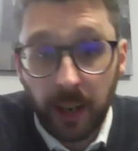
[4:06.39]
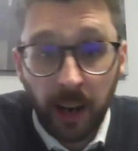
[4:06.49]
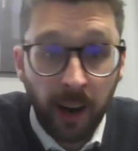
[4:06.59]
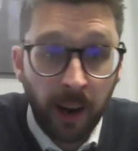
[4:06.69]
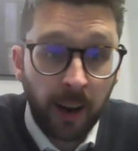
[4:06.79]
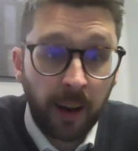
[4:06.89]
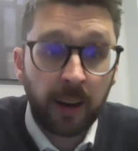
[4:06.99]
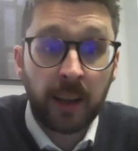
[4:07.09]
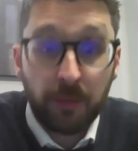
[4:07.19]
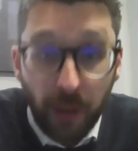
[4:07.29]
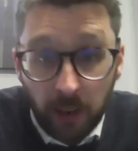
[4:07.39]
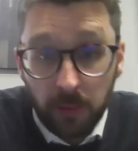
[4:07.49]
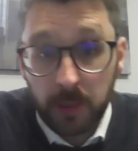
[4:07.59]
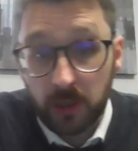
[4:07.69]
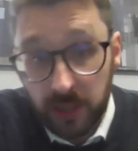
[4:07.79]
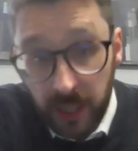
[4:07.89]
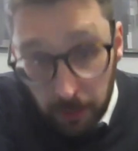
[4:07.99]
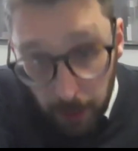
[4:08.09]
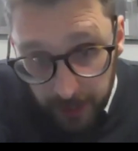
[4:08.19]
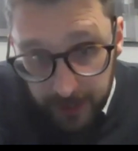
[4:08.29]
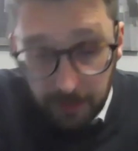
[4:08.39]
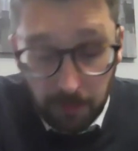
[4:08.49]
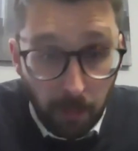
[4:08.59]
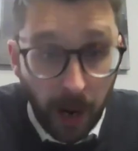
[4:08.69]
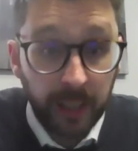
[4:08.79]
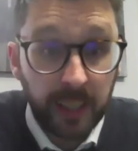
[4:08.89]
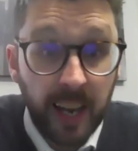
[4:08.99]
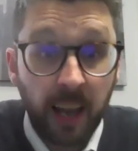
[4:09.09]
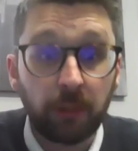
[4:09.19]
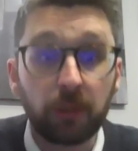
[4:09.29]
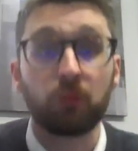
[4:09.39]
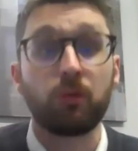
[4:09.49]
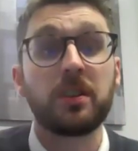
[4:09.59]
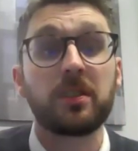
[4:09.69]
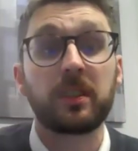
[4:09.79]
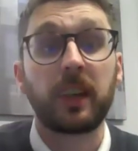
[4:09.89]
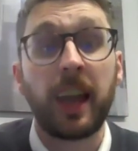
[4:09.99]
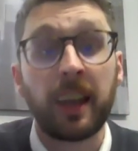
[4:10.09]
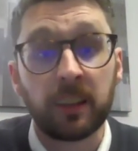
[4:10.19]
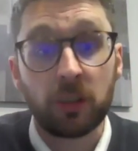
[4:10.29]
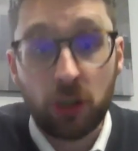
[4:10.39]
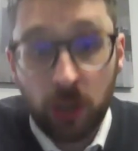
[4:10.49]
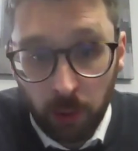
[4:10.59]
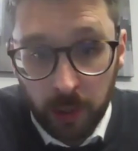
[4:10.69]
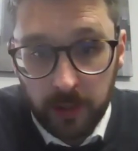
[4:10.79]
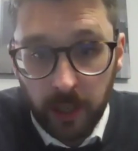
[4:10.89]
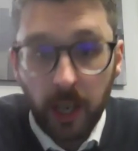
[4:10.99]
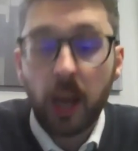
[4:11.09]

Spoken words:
environment, sustainability, mining, health, risks, and insurance,